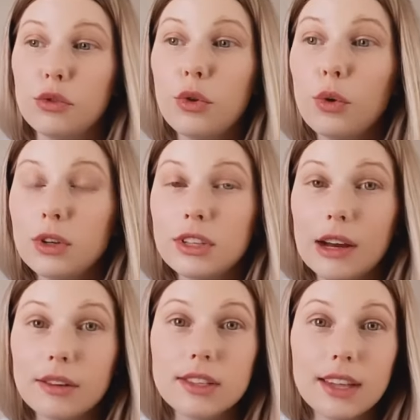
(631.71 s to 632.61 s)
Of course,
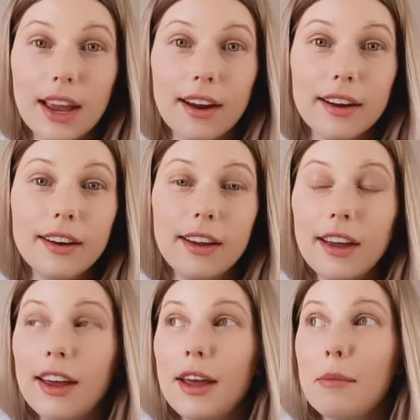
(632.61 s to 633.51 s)
I was scared,
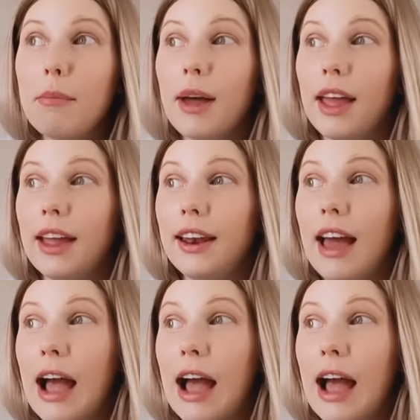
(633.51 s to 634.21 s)
but